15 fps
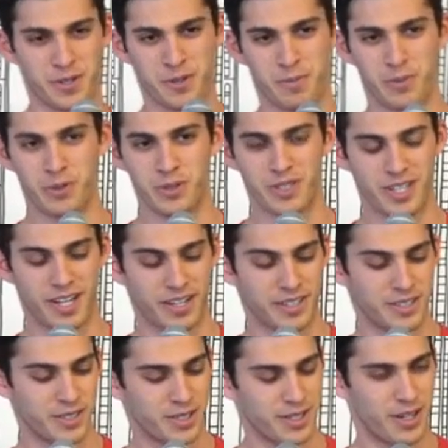of the Moon
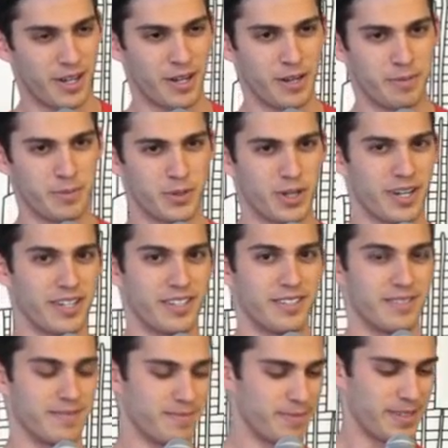challenge, um, trying to
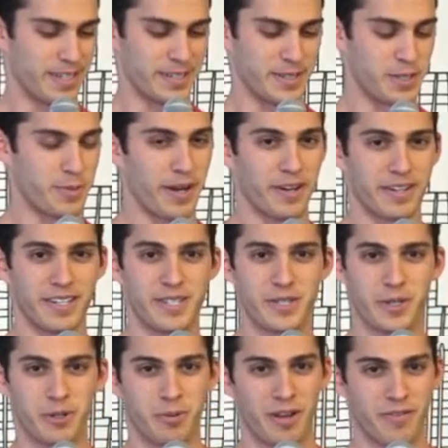like inspire kids to
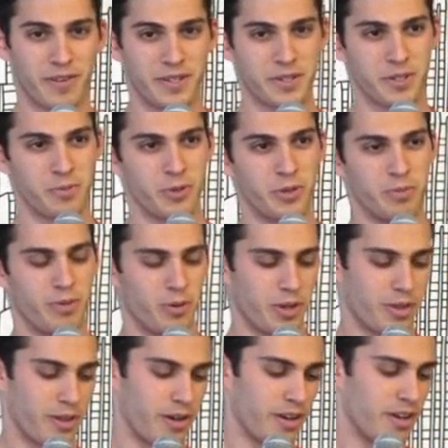learn about phases of the moon. But we
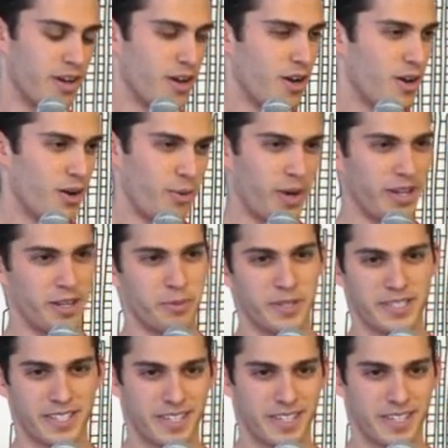thought, why limit it to